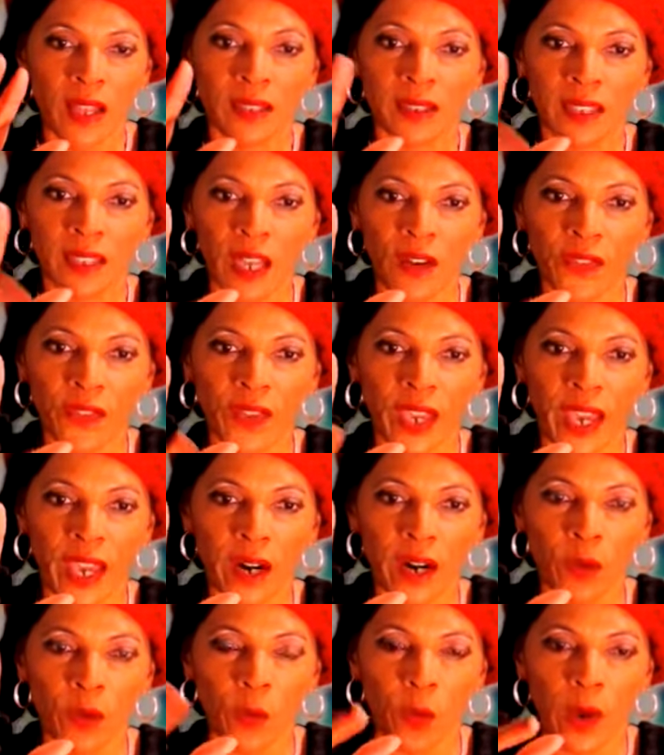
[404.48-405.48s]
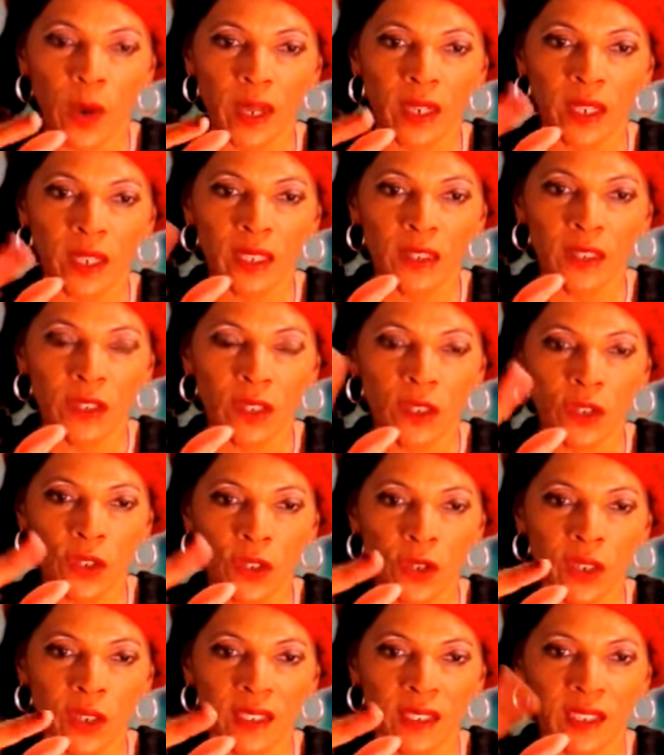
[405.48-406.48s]
self care, oneness,
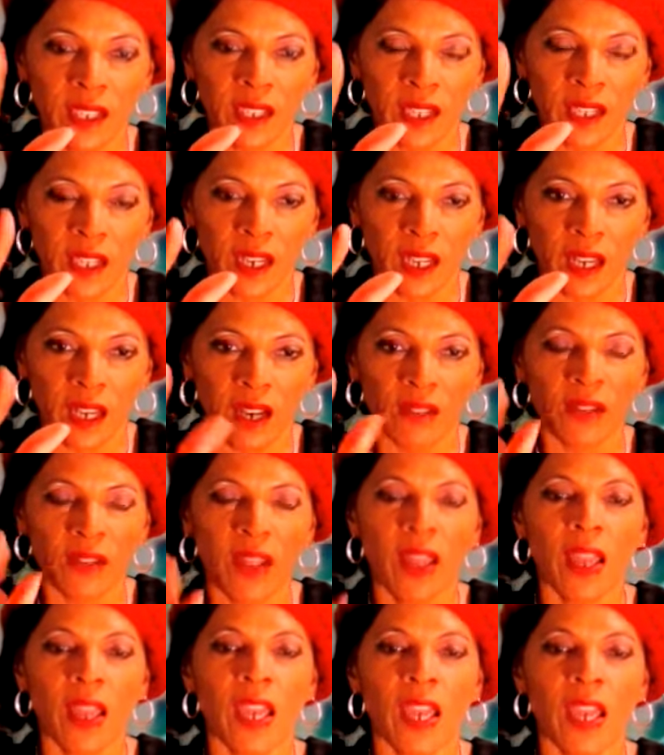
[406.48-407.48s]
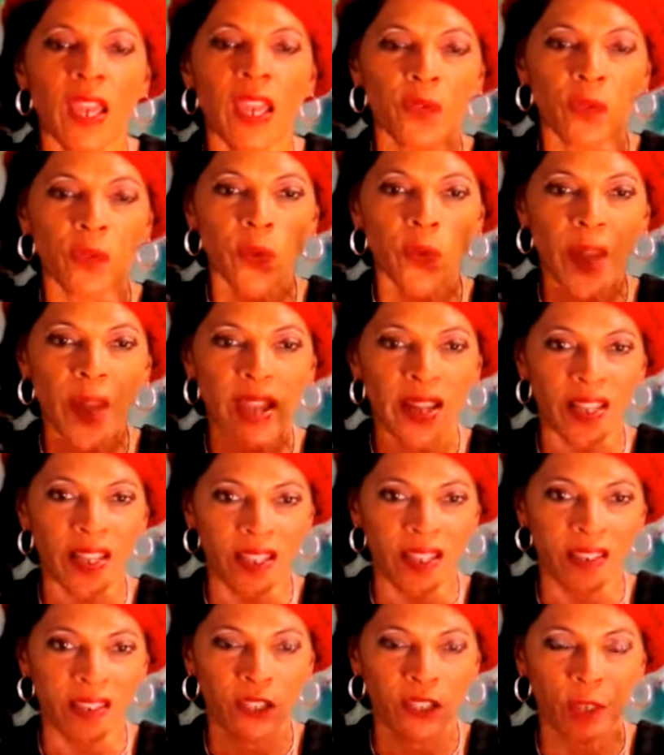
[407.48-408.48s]
unity, and love is
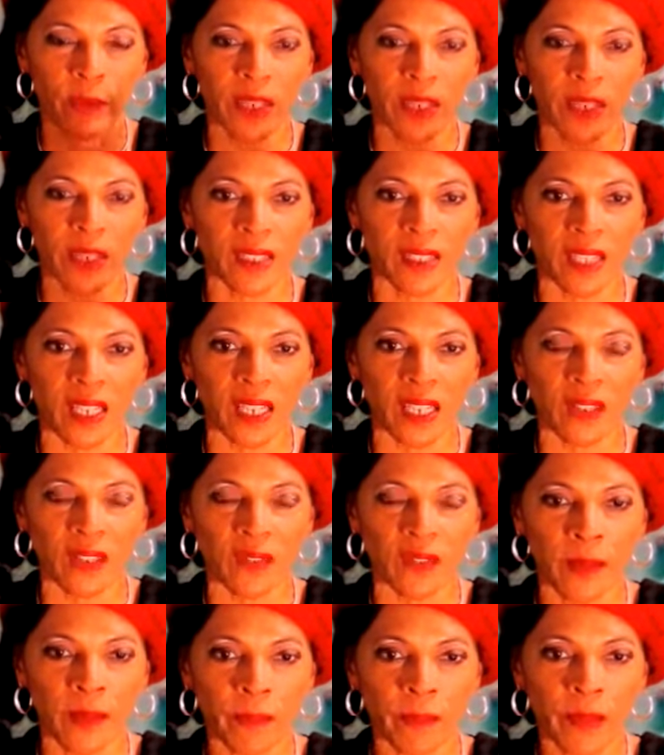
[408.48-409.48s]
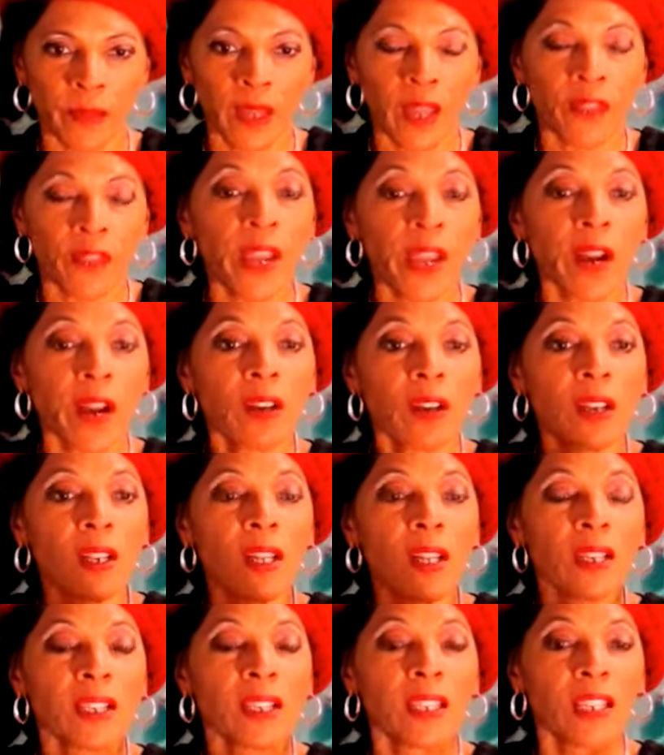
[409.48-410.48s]
ready to receive. They're
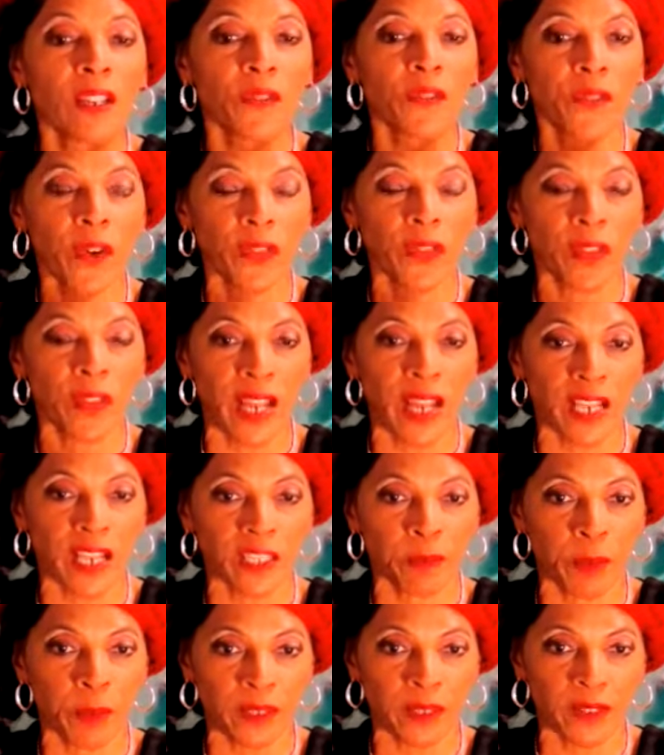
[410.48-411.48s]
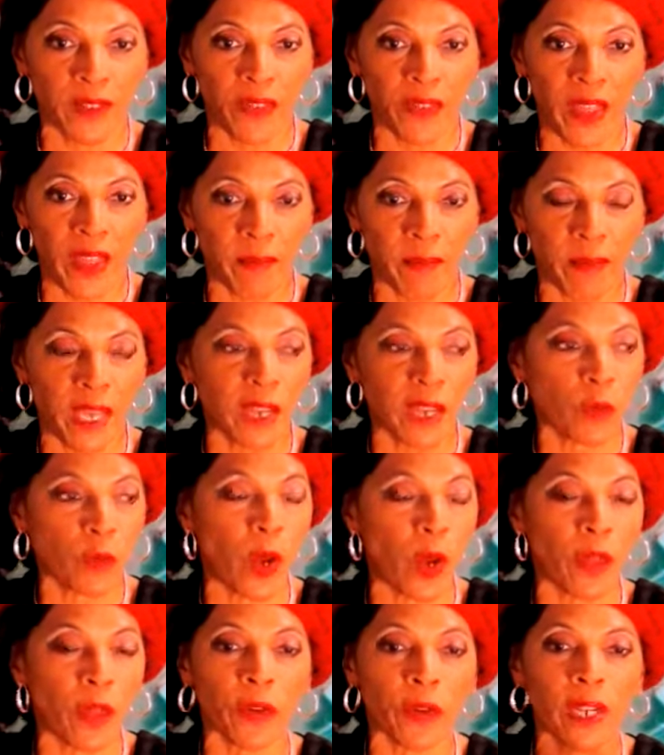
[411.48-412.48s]
looking for the next person they meet,
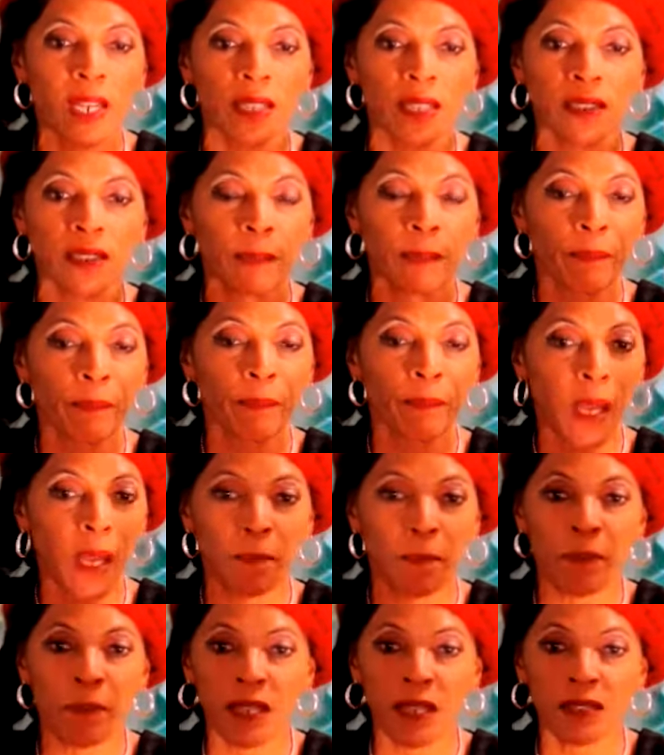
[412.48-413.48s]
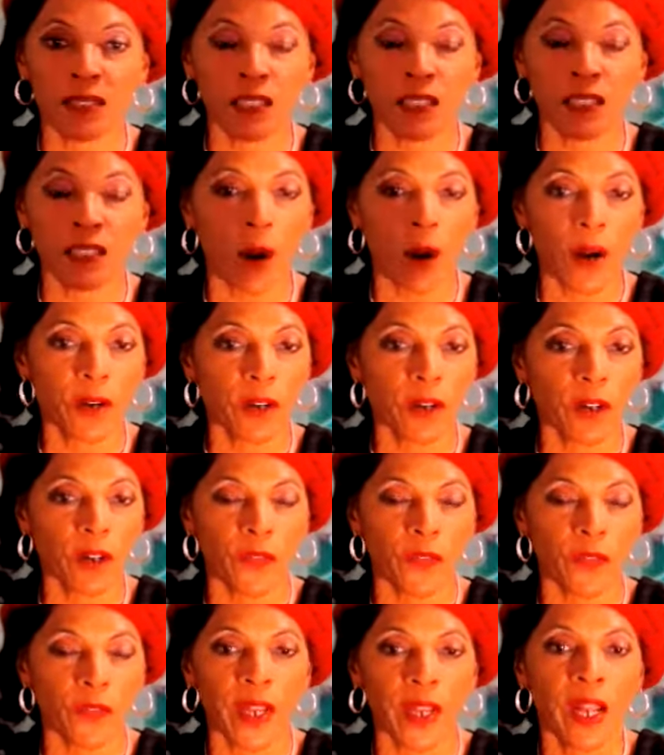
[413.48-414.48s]
whether it's a business partner
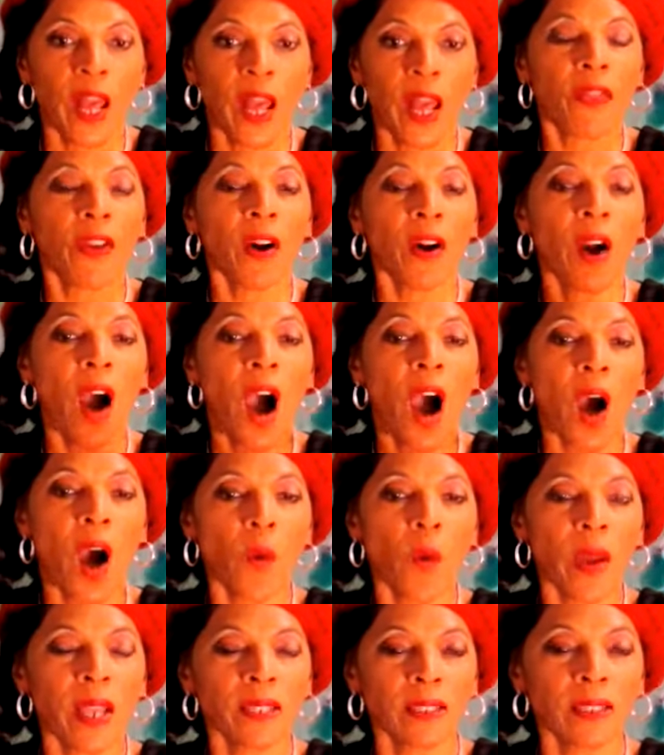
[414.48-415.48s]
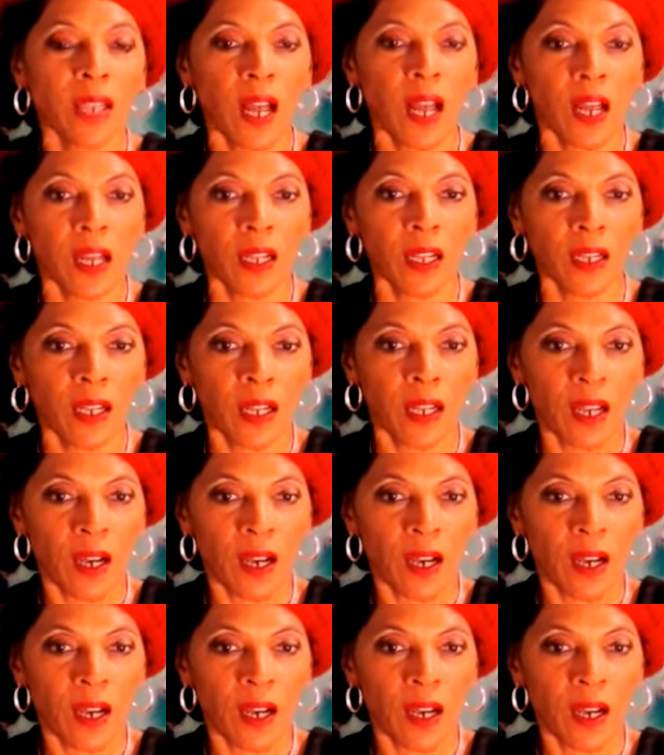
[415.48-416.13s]
or friend. They're always on